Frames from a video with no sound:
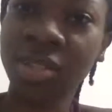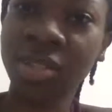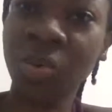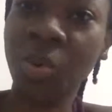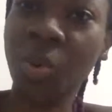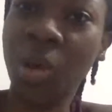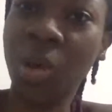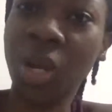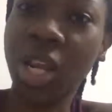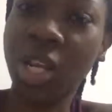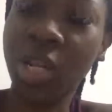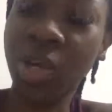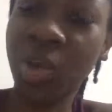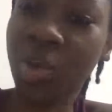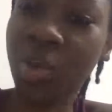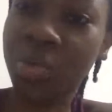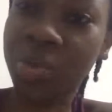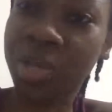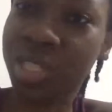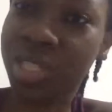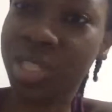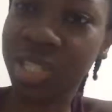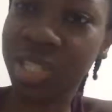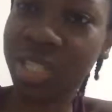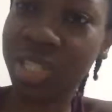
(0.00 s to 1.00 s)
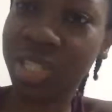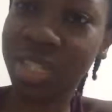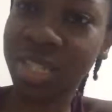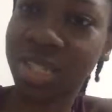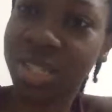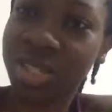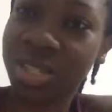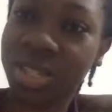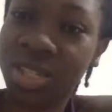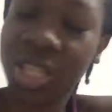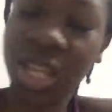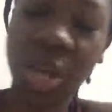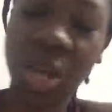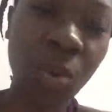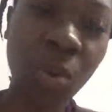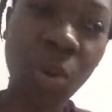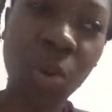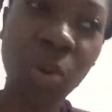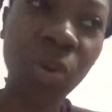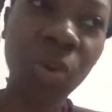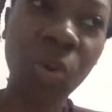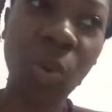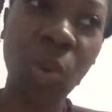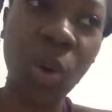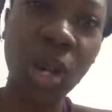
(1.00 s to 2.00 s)
want to do business. They
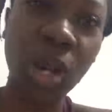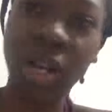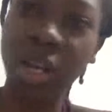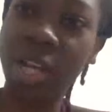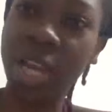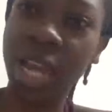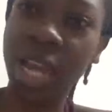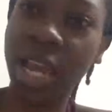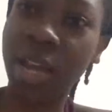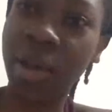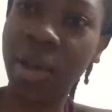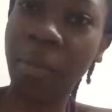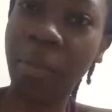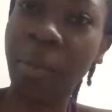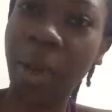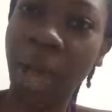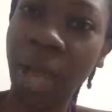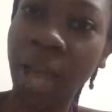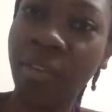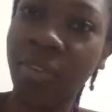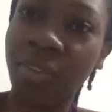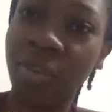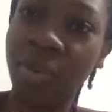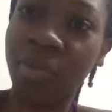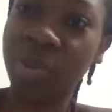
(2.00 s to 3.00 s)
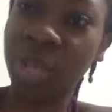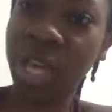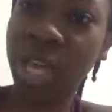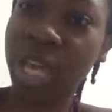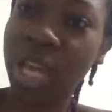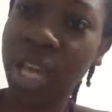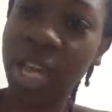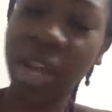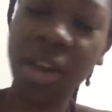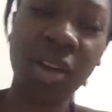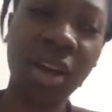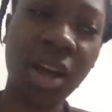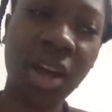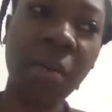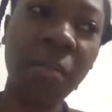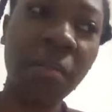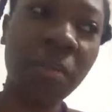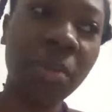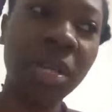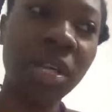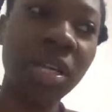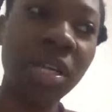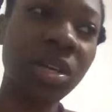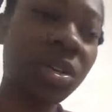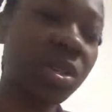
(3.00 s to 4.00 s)
won't want to like buy from that hair
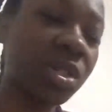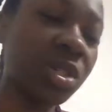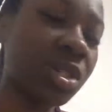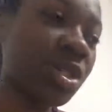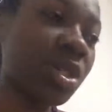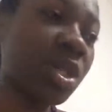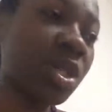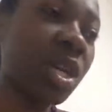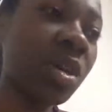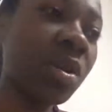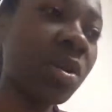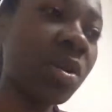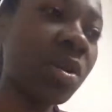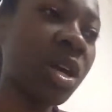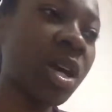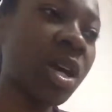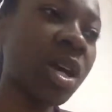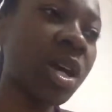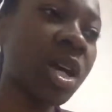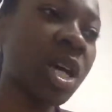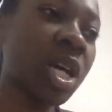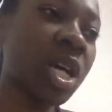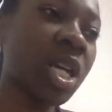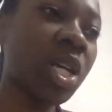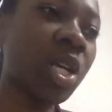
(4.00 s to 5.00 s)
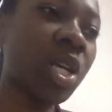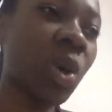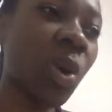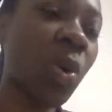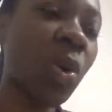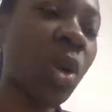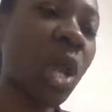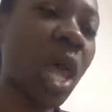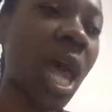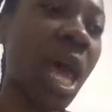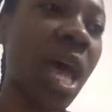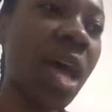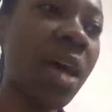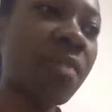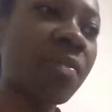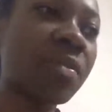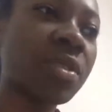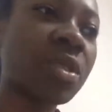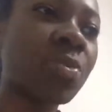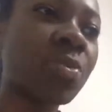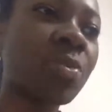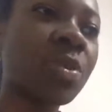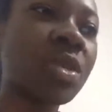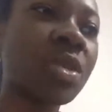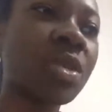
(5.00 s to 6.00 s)
company because you don't have a
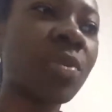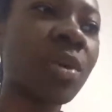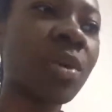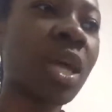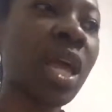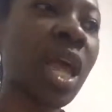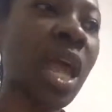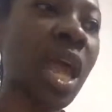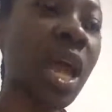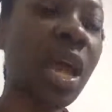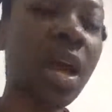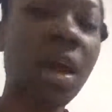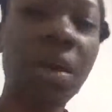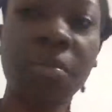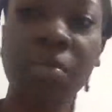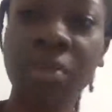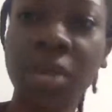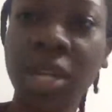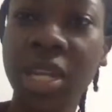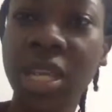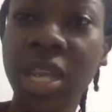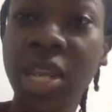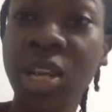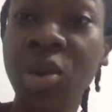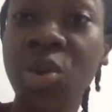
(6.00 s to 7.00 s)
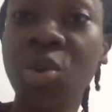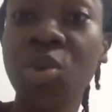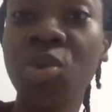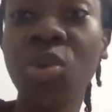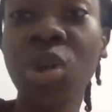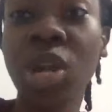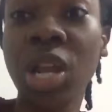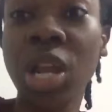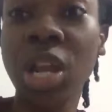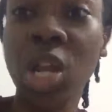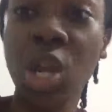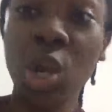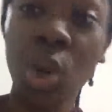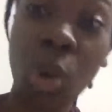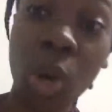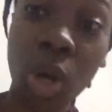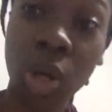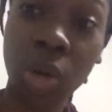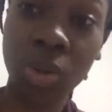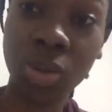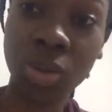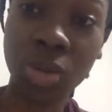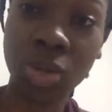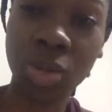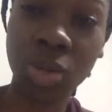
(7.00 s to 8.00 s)
specific hair company that you're really
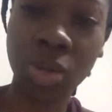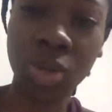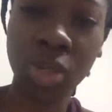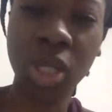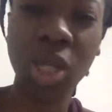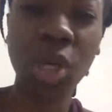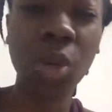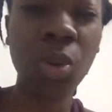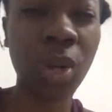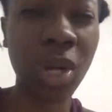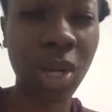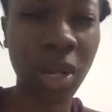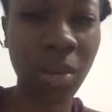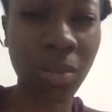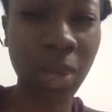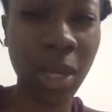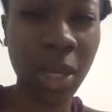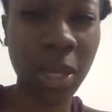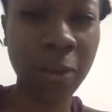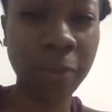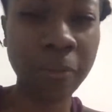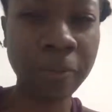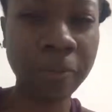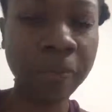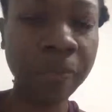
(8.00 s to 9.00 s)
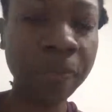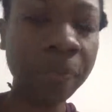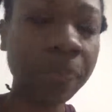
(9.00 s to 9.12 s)
loyal to. You know what I mean?